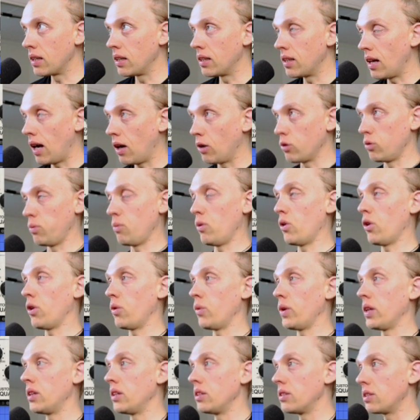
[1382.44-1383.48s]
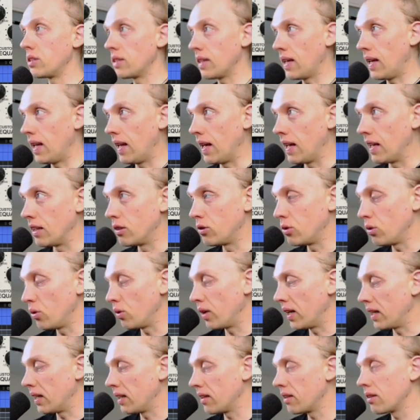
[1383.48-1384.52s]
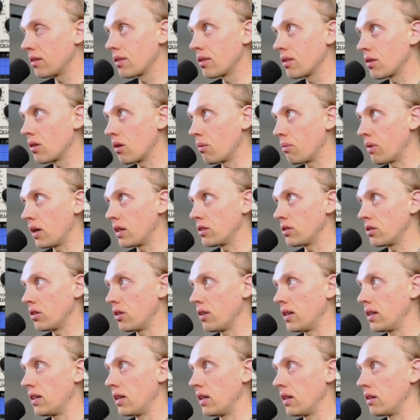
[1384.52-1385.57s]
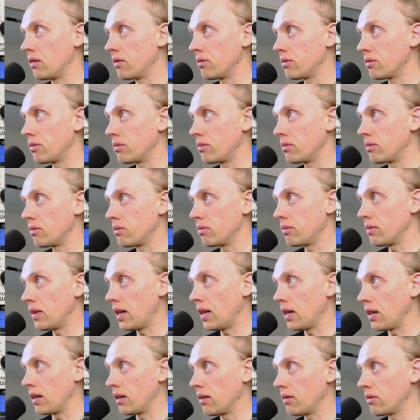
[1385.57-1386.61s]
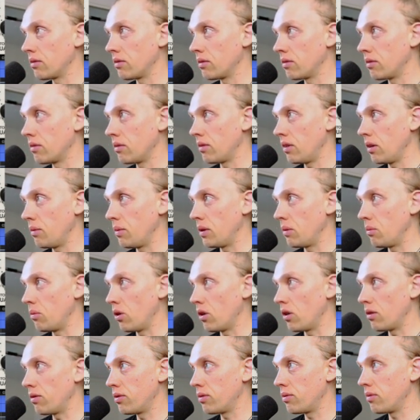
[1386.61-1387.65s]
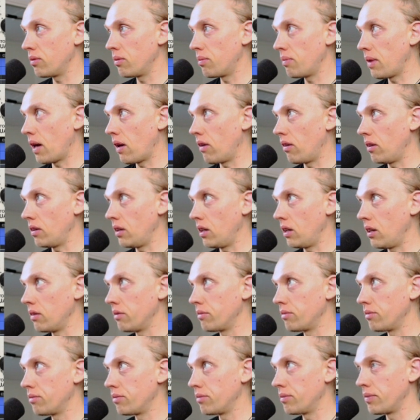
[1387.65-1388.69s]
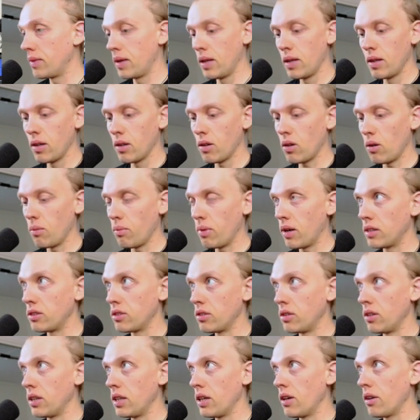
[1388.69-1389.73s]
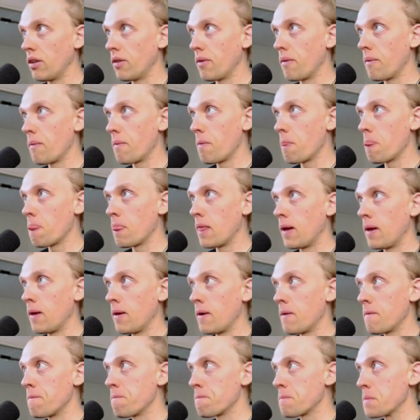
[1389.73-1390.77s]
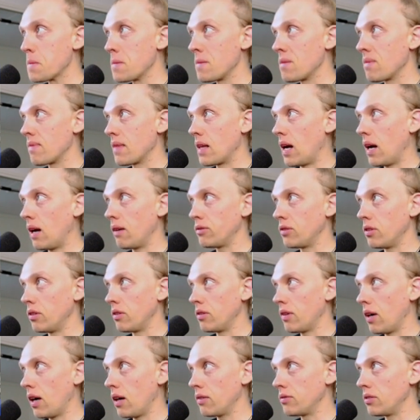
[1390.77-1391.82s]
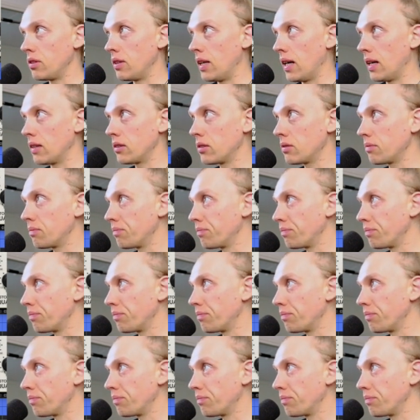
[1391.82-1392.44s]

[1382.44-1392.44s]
it out more with this LA2A compressor, and then adding a little bit more of parallel compression here after that.